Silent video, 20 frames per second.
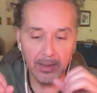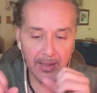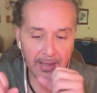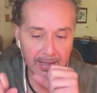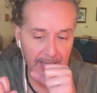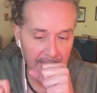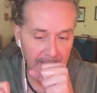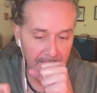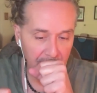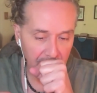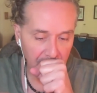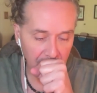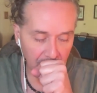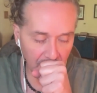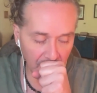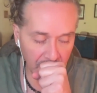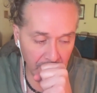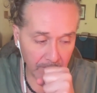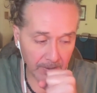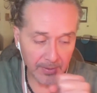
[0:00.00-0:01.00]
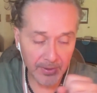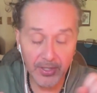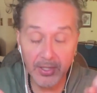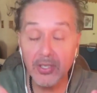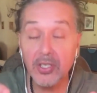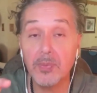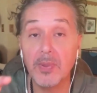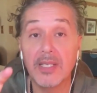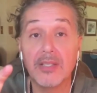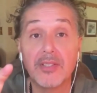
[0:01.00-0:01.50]
and
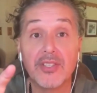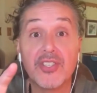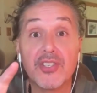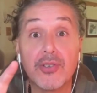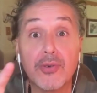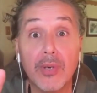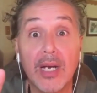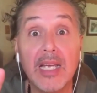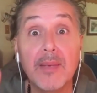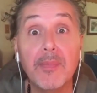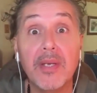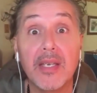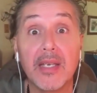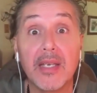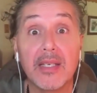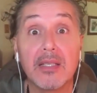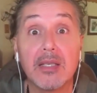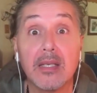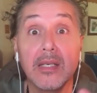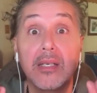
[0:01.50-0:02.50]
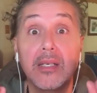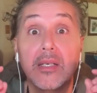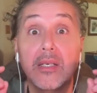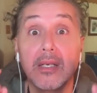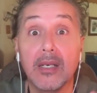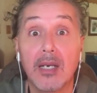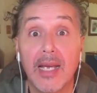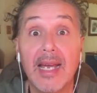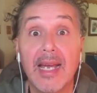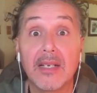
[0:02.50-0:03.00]
excuse me, and describing it
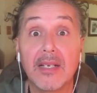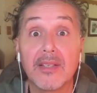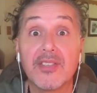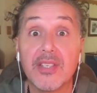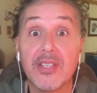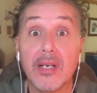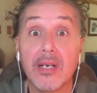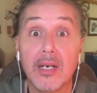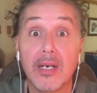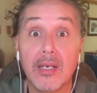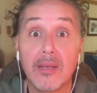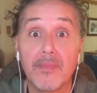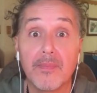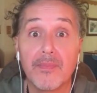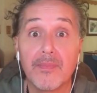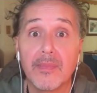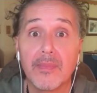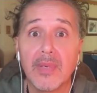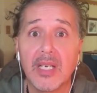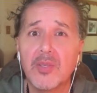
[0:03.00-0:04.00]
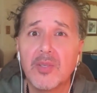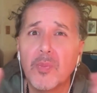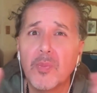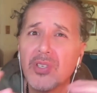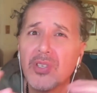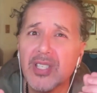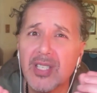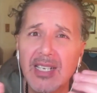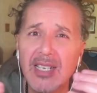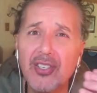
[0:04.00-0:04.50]
as
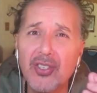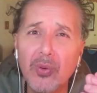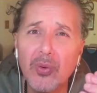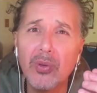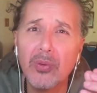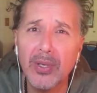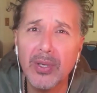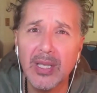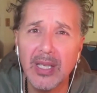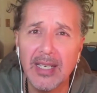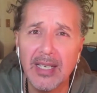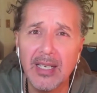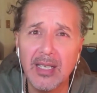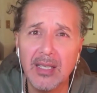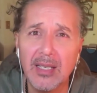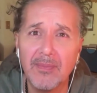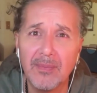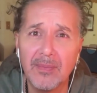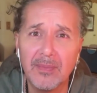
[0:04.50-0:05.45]
more sexual related.